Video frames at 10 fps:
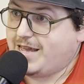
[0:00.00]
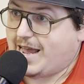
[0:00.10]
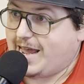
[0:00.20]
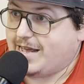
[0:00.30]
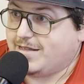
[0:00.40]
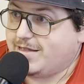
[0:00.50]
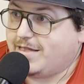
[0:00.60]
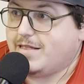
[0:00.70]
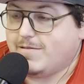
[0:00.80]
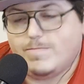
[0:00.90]

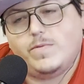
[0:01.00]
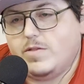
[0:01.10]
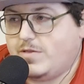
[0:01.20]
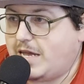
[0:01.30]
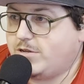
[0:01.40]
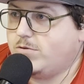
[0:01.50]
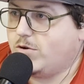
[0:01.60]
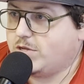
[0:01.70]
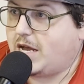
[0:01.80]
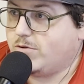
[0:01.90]
and that dude
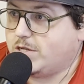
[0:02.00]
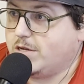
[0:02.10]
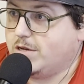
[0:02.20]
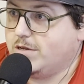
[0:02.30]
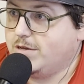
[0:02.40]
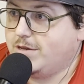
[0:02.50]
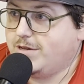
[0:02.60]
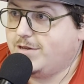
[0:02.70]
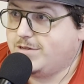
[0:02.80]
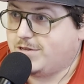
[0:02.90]
knows how to
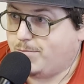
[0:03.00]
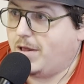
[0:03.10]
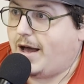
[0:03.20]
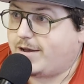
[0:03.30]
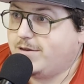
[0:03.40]
block.